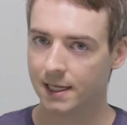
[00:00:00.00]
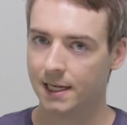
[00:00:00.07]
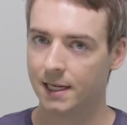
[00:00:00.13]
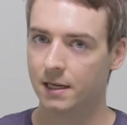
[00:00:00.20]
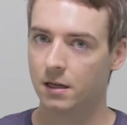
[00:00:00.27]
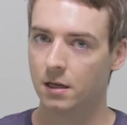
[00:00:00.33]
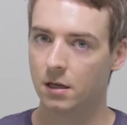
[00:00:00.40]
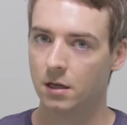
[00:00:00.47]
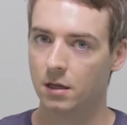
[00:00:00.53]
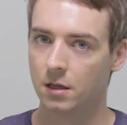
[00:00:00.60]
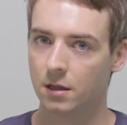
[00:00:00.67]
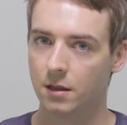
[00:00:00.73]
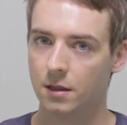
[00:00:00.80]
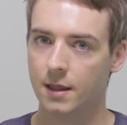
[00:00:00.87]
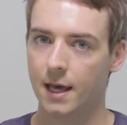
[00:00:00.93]
in
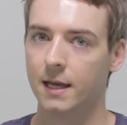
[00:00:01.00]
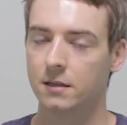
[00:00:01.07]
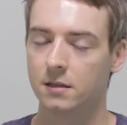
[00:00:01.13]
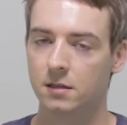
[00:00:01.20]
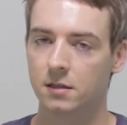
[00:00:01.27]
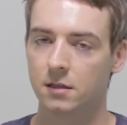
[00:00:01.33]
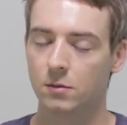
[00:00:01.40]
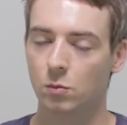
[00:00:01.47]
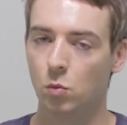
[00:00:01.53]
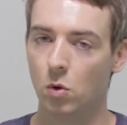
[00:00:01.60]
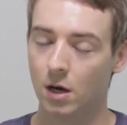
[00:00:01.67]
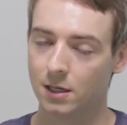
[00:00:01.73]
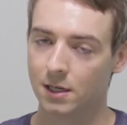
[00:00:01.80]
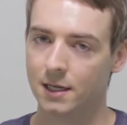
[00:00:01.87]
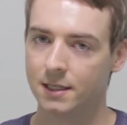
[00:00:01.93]
that
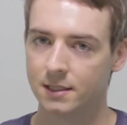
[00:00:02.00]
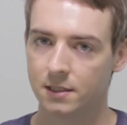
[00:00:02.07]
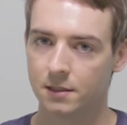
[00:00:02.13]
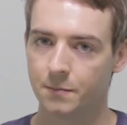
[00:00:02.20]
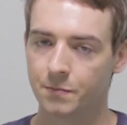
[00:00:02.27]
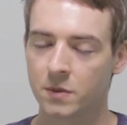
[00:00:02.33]
word list?